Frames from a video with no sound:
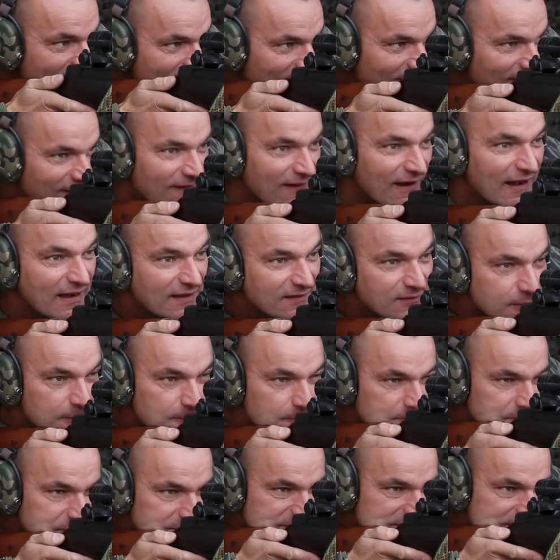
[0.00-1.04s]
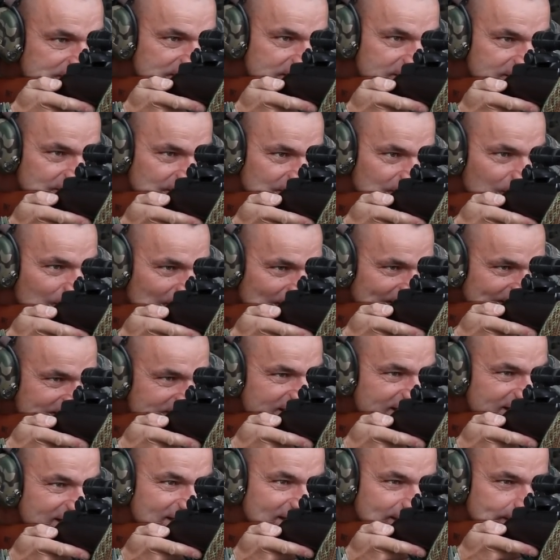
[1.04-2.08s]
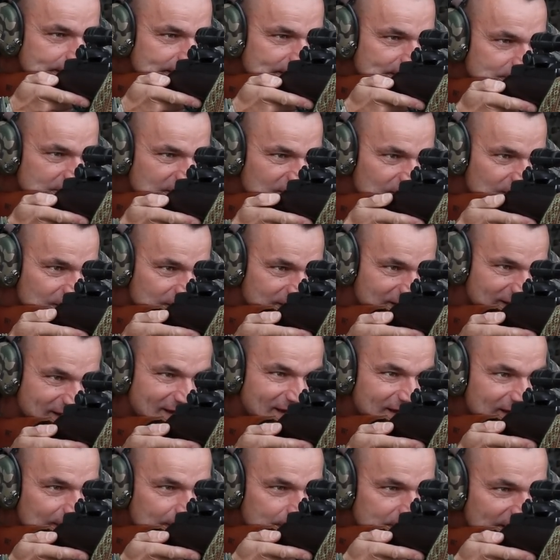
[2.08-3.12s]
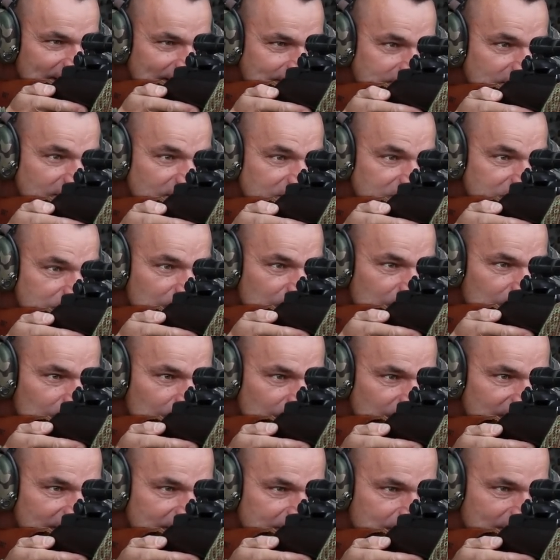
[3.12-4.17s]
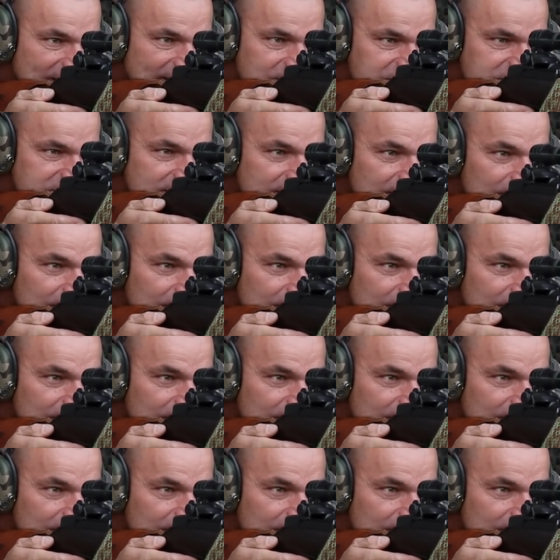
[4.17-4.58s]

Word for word: All right, you know what? I'm going, I'm not going to hold that much